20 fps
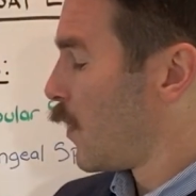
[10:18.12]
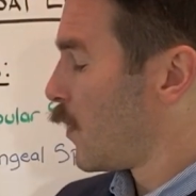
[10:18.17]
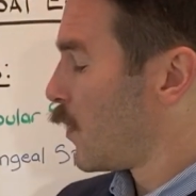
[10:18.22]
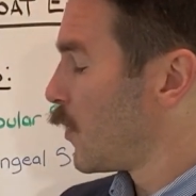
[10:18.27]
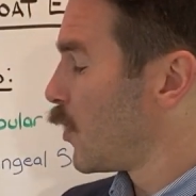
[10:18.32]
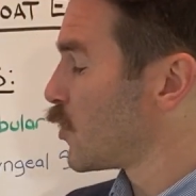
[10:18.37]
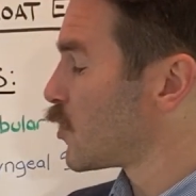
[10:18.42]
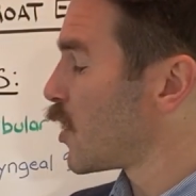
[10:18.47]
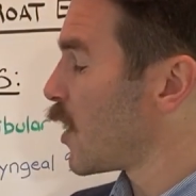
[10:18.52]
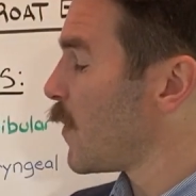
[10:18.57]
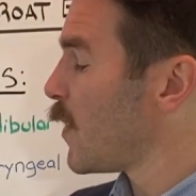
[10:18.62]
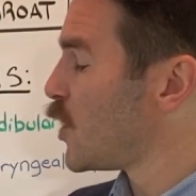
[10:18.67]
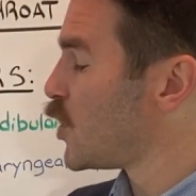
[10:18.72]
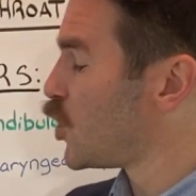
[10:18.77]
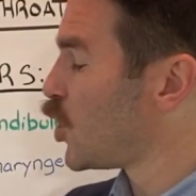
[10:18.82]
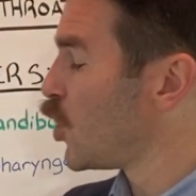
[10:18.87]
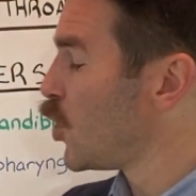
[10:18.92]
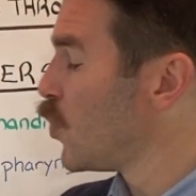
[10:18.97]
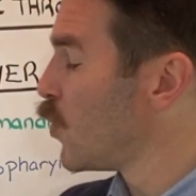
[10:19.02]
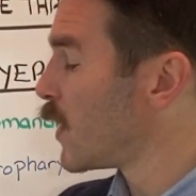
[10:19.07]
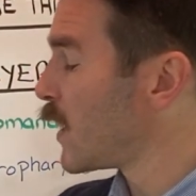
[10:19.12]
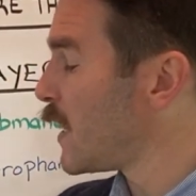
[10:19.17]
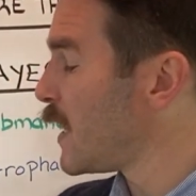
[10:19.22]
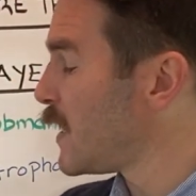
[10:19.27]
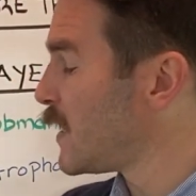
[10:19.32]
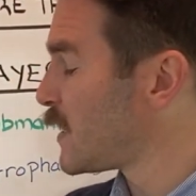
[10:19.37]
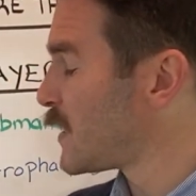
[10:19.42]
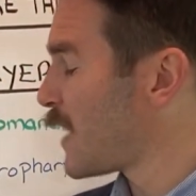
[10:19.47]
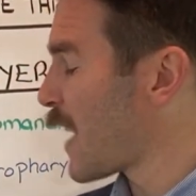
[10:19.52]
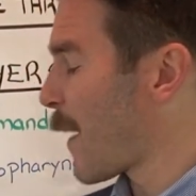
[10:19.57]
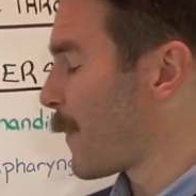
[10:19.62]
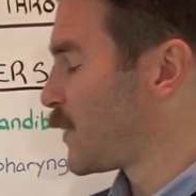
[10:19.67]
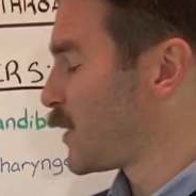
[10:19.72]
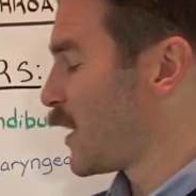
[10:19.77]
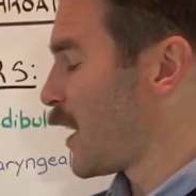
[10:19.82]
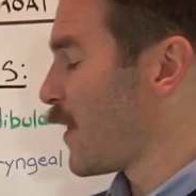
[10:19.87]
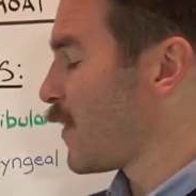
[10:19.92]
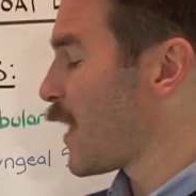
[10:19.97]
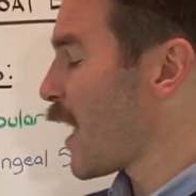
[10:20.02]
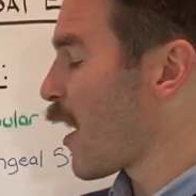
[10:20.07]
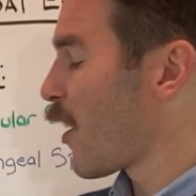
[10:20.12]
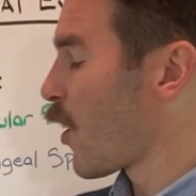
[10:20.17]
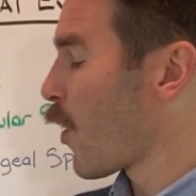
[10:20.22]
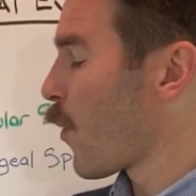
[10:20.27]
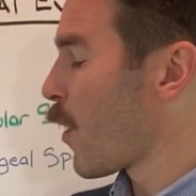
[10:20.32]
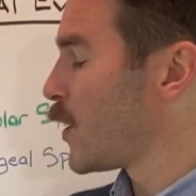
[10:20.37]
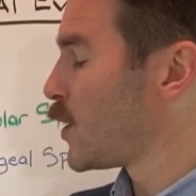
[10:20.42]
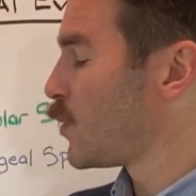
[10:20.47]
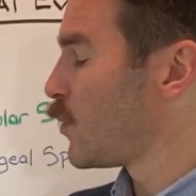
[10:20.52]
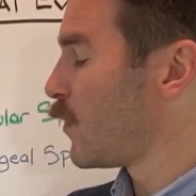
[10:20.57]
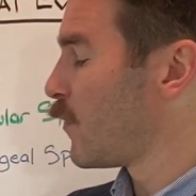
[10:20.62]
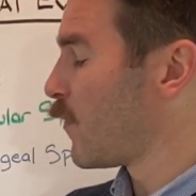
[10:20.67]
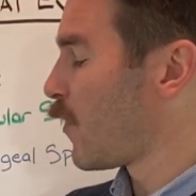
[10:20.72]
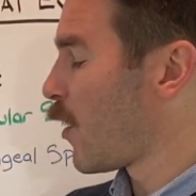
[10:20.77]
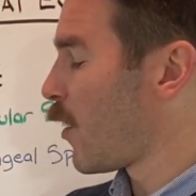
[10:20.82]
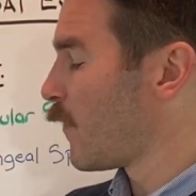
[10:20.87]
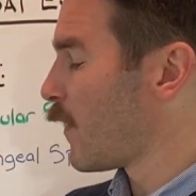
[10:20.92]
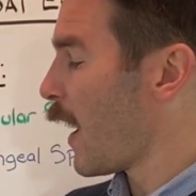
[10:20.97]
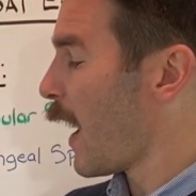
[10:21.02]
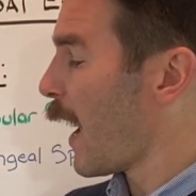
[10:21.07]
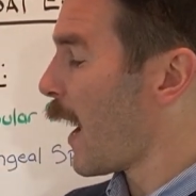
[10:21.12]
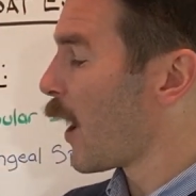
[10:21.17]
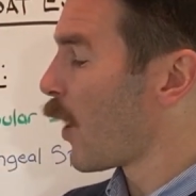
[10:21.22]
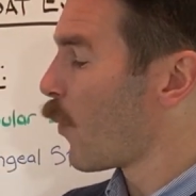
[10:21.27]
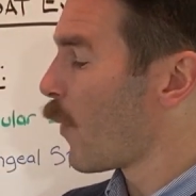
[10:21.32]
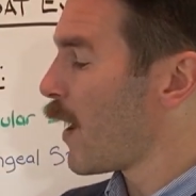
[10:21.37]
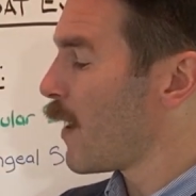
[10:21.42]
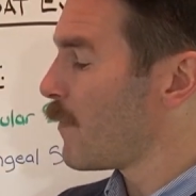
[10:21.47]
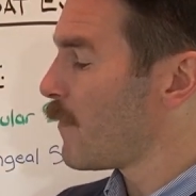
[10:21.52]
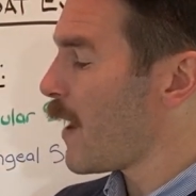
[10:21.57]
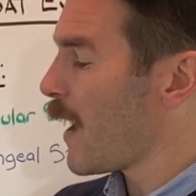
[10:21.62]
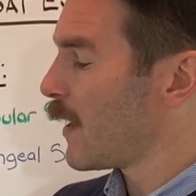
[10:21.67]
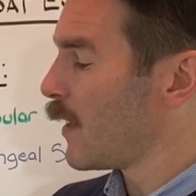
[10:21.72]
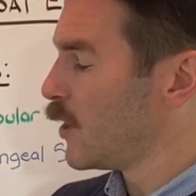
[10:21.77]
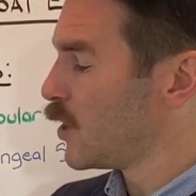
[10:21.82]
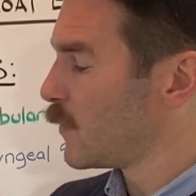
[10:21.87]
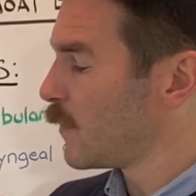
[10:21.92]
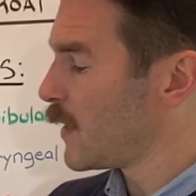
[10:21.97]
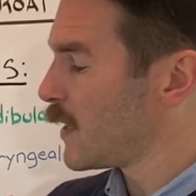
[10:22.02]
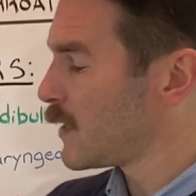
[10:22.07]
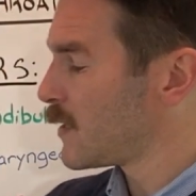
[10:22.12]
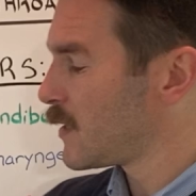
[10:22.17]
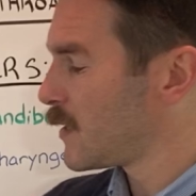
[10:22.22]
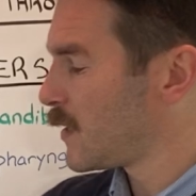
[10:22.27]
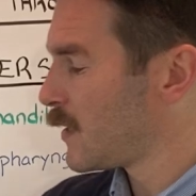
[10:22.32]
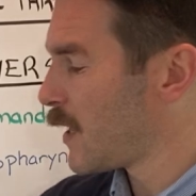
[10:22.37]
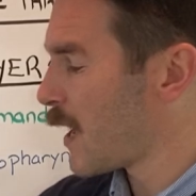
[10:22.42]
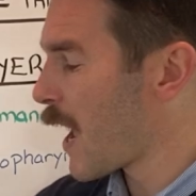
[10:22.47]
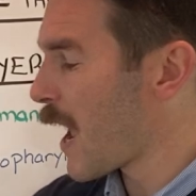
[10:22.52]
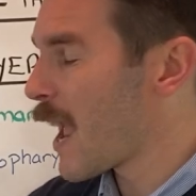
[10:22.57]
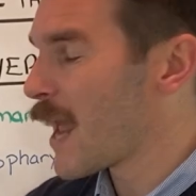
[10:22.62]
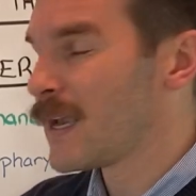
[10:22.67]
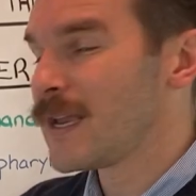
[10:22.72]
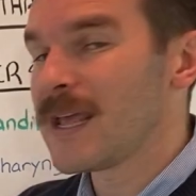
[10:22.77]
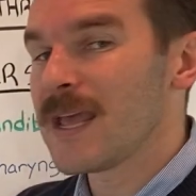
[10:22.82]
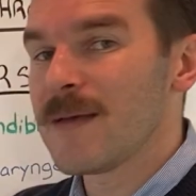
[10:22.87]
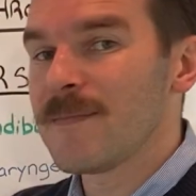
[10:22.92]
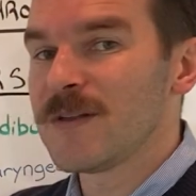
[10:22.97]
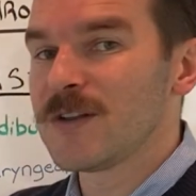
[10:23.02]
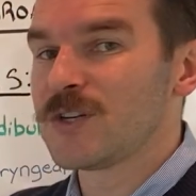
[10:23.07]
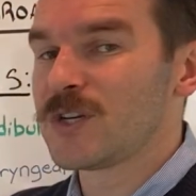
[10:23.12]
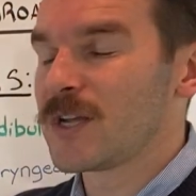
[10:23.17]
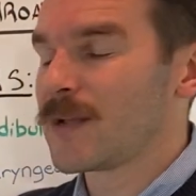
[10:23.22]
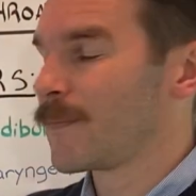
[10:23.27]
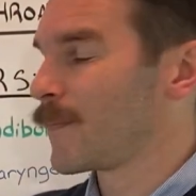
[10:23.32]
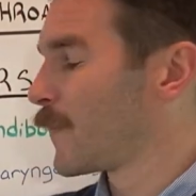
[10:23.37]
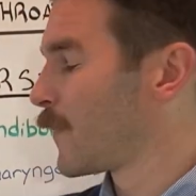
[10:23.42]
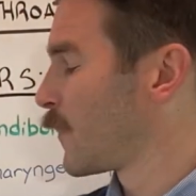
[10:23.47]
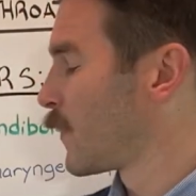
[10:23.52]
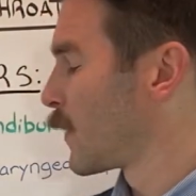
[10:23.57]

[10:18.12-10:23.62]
There's going to be two key steps, and they are going to involve airway management and imaging.